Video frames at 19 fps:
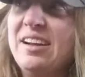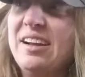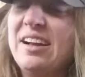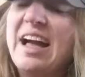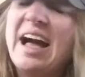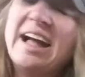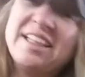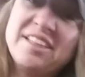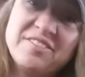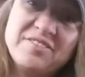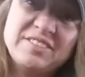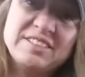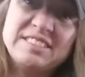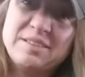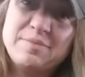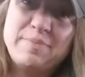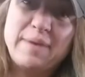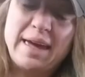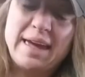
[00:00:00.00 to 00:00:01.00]
kind of a
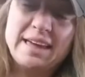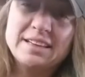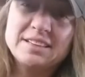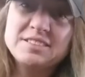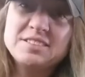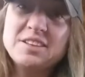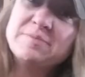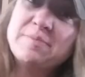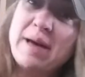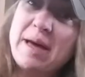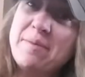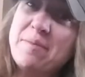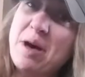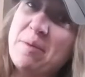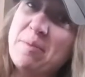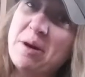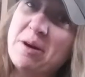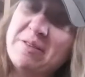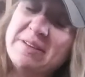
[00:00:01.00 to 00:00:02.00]
debate. As my
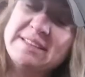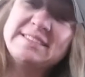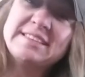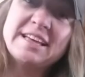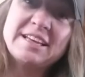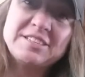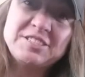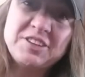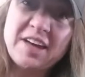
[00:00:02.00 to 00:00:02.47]
mom always says,